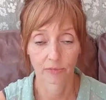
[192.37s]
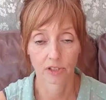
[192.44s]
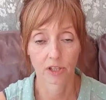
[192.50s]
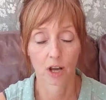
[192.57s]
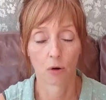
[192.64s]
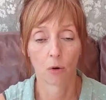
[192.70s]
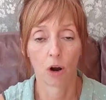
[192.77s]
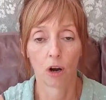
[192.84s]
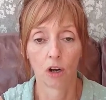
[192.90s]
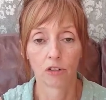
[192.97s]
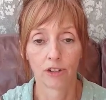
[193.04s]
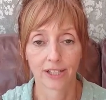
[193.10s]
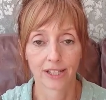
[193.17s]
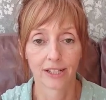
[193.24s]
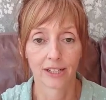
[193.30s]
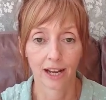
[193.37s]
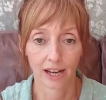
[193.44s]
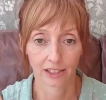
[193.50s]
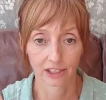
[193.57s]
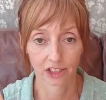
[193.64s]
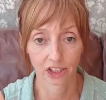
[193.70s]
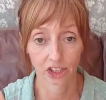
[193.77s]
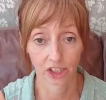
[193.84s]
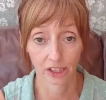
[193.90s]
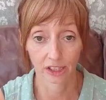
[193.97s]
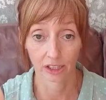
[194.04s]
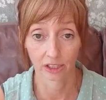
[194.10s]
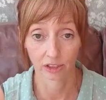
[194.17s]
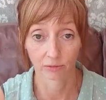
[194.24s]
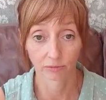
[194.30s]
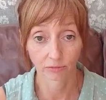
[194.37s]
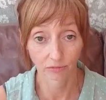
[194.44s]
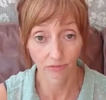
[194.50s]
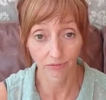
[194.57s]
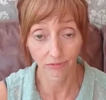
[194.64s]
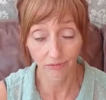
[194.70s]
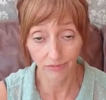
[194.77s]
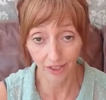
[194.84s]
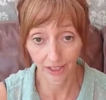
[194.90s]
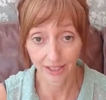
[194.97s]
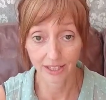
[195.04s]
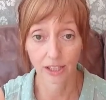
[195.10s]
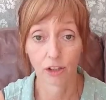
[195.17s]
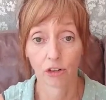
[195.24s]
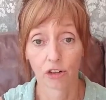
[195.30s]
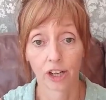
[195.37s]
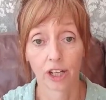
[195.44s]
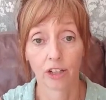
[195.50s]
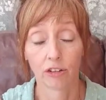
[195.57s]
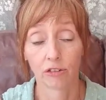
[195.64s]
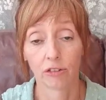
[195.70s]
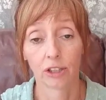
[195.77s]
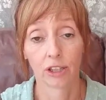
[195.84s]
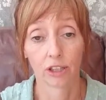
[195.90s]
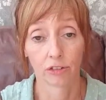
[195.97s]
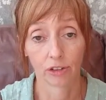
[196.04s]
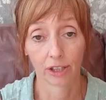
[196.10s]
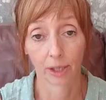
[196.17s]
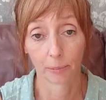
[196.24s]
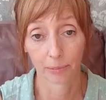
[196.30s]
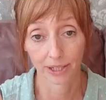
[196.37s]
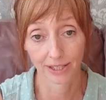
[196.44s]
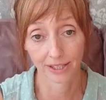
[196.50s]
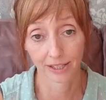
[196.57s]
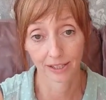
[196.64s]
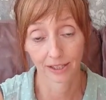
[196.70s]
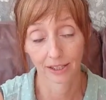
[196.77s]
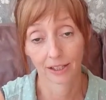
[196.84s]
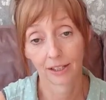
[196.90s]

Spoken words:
So already next year is looking really busy,